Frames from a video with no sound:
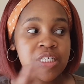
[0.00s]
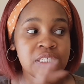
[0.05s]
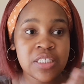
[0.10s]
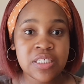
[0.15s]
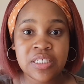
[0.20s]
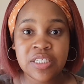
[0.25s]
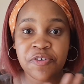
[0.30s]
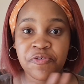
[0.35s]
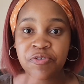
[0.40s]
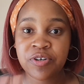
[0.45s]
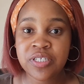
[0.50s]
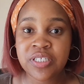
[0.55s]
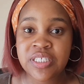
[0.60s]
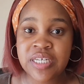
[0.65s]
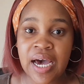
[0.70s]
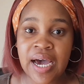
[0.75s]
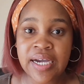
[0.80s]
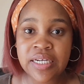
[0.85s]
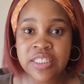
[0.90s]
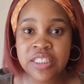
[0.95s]
There's a different
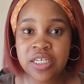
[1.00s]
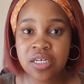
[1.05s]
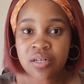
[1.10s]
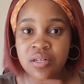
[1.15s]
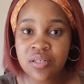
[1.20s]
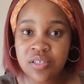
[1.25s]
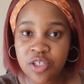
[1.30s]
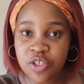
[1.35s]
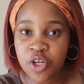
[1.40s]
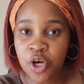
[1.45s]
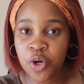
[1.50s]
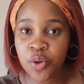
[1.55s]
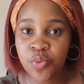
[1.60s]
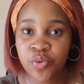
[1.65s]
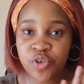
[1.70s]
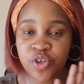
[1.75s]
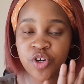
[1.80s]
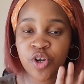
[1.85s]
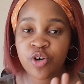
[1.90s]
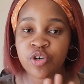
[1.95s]
title, you know,
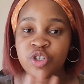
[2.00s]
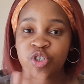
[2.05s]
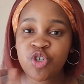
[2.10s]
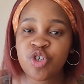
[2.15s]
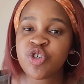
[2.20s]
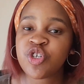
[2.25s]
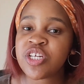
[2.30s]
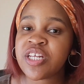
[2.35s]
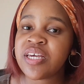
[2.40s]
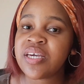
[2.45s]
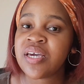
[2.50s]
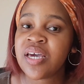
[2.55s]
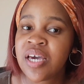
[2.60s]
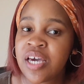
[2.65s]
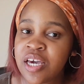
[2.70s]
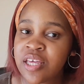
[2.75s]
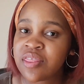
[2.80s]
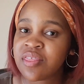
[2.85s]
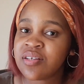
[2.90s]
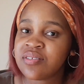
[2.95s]
it's
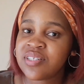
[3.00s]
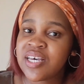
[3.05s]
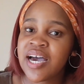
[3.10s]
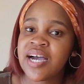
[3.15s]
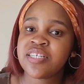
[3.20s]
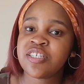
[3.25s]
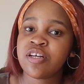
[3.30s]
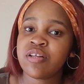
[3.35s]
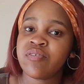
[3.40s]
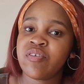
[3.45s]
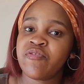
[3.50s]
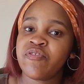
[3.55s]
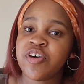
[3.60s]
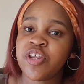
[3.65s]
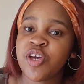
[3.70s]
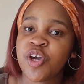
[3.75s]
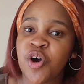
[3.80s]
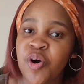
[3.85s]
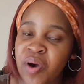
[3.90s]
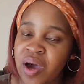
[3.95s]
usually the title of the
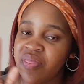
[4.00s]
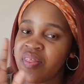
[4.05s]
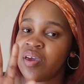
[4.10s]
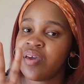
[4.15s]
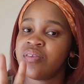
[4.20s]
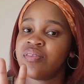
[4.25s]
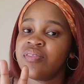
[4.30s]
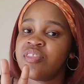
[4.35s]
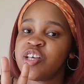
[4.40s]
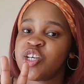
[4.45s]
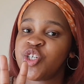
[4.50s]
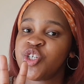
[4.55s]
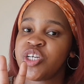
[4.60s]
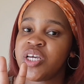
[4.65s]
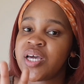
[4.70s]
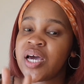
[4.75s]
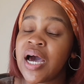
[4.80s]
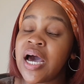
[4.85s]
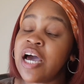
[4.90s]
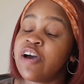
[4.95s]
video and then the
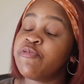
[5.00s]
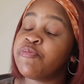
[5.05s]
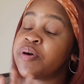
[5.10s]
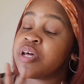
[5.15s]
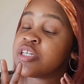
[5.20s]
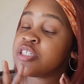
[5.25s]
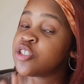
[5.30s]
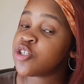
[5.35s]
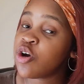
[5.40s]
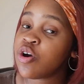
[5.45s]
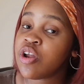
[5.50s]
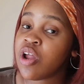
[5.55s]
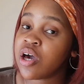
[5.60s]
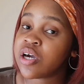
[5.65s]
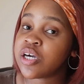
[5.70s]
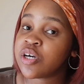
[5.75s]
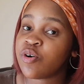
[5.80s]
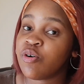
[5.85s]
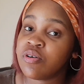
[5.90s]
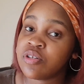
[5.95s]
chic hype, but it's no
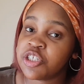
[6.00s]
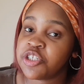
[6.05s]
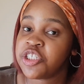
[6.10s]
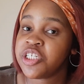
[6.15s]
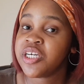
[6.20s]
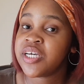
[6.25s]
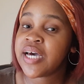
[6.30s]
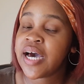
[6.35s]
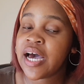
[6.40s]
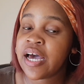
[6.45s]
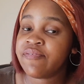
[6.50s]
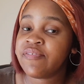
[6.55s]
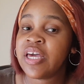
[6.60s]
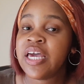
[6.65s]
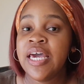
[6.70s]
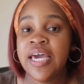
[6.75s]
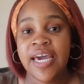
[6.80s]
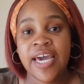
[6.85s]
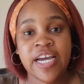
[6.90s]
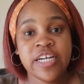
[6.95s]
longer called the chic hype.
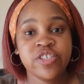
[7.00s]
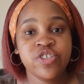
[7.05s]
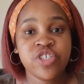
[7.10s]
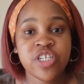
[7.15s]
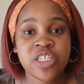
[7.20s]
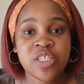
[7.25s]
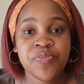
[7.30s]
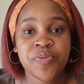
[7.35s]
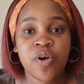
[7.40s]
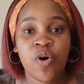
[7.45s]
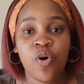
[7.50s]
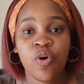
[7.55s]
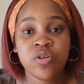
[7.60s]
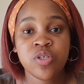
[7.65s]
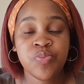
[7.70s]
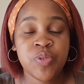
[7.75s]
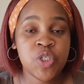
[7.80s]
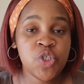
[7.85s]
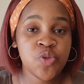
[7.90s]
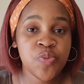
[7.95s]
It's just
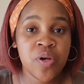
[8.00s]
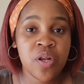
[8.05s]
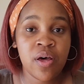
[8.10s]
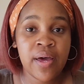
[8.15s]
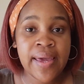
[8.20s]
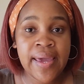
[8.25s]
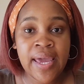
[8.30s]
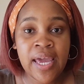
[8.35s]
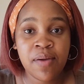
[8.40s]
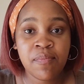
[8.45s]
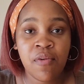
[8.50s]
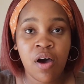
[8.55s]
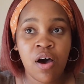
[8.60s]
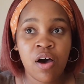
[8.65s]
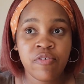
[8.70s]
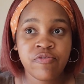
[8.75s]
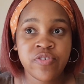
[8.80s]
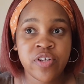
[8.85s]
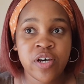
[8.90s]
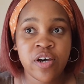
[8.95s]
called Boitumelo M
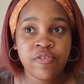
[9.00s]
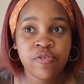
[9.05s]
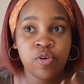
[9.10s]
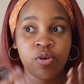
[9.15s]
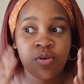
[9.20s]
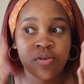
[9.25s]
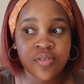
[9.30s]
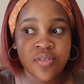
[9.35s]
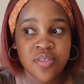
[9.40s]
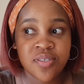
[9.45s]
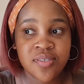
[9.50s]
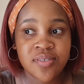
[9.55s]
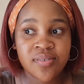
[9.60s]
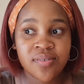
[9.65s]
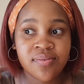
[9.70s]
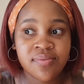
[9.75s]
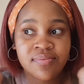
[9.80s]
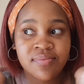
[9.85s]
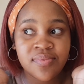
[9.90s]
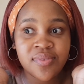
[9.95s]
after, of
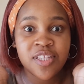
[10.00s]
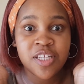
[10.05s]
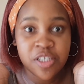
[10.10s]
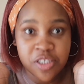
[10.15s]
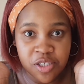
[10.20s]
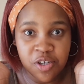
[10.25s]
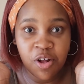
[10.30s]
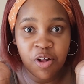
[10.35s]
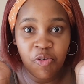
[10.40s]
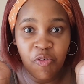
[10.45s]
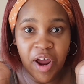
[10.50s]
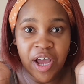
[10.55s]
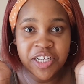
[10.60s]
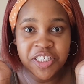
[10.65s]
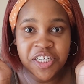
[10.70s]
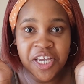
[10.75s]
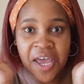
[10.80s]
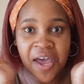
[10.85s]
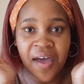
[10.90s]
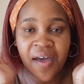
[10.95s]
course, this girl
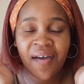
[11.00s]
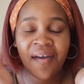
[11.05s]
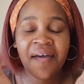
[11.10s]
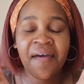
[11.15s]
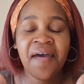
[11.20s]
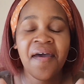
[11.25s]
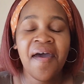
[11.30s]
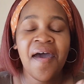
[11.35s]
right here.